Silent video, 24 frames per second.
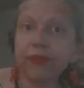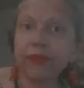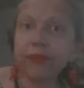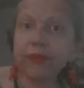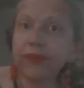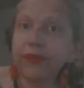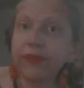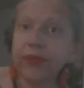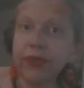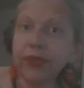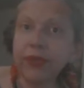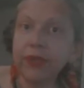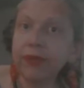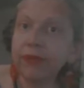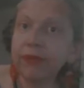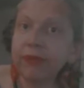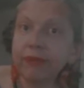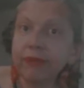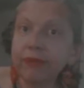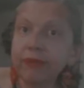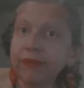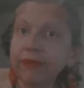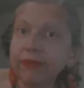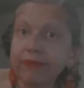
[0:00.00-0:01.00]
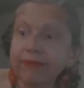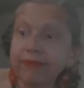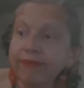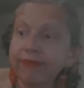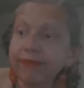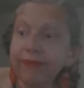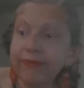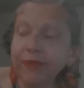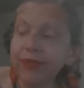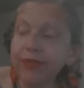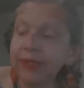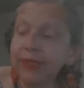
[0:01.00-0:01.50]
you know,
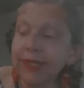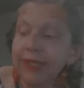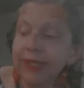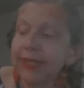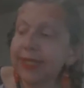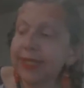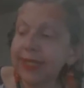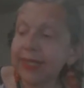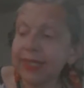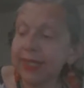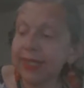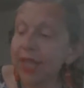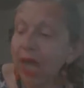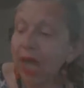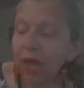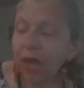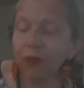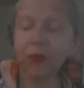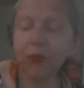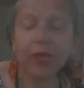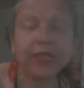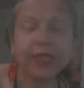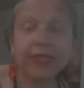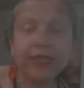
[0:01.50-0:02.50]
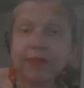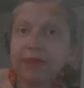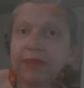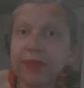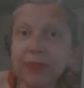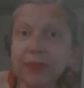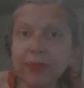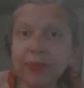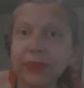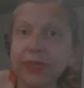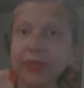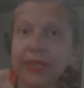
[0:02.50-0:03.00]
it's not what the
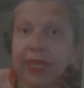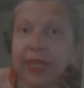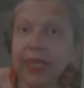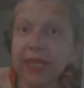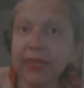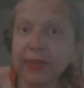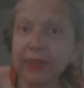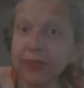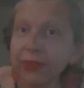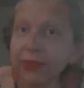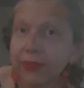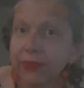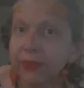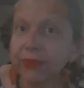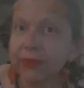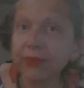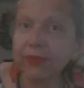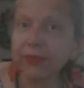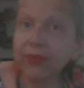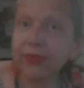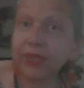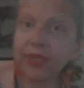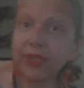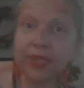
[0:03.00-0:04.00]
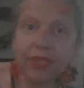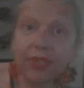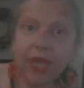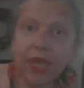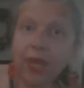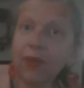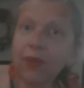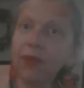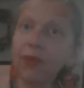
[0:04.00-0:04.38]
people tell you. It's not